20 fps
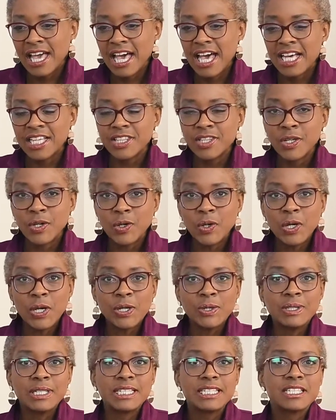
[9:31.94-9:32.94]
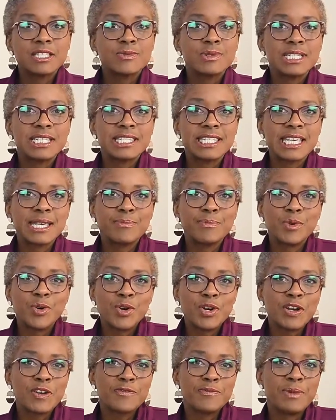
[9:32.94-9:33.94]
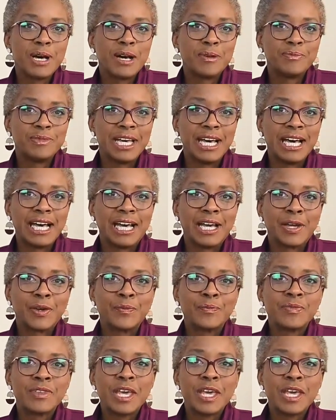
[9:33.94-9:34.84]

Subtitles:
And not only do we see more of Mum now,